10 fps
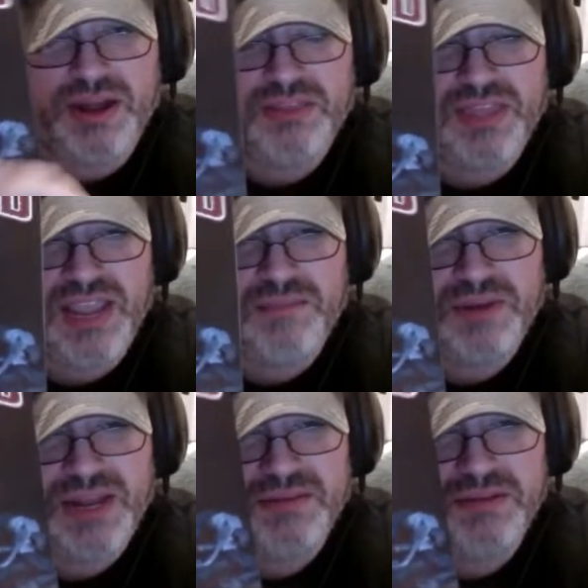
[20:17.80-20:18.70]
anything.
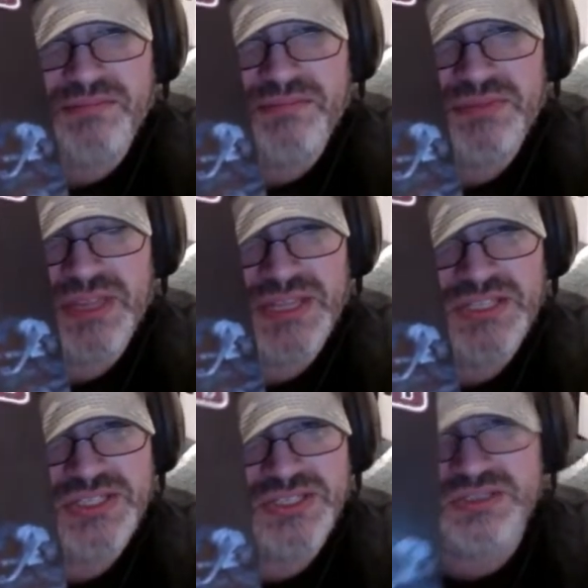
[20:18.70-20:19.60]
But I mean,
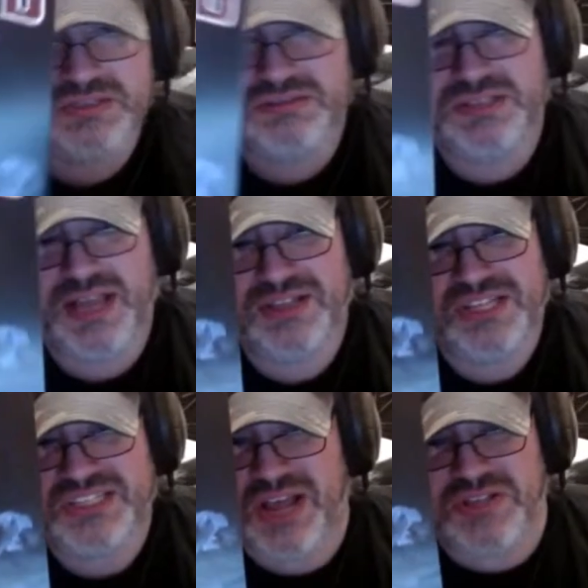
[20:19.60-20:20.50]
it's not.
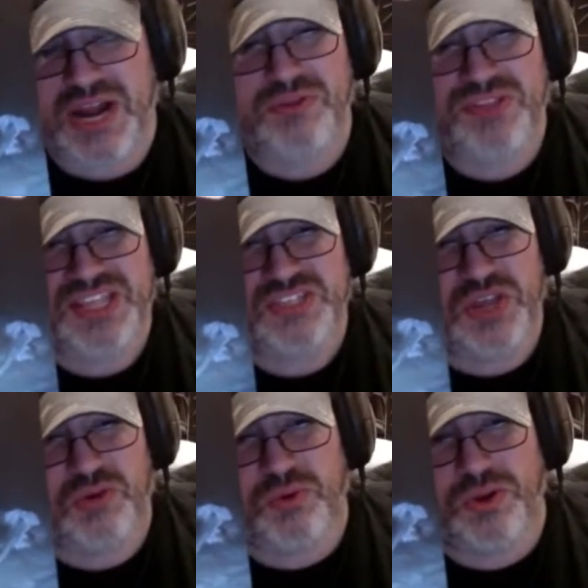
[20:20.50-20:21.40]
It's also I don't think it's
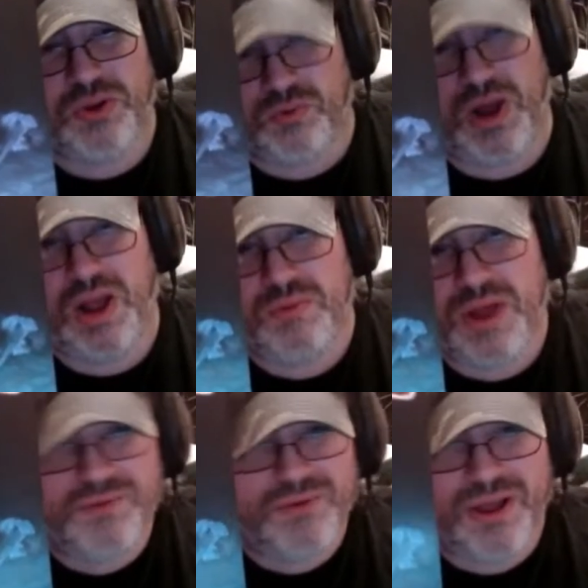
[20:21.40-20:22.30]
like real raw
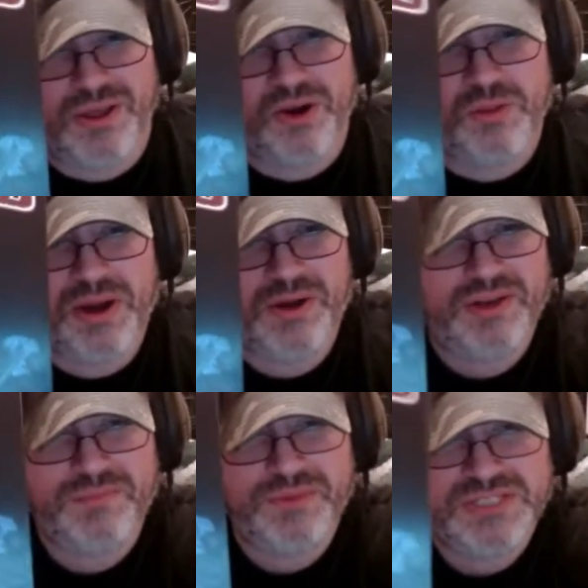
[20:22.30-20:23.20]
girl power.
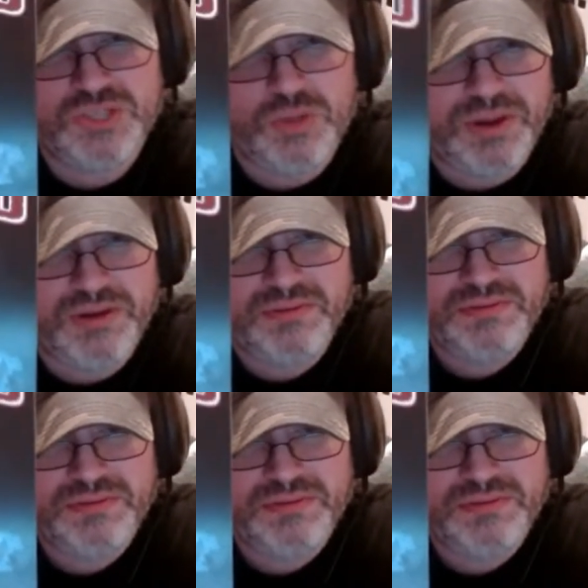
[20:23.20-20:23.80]
Everyone's stupid.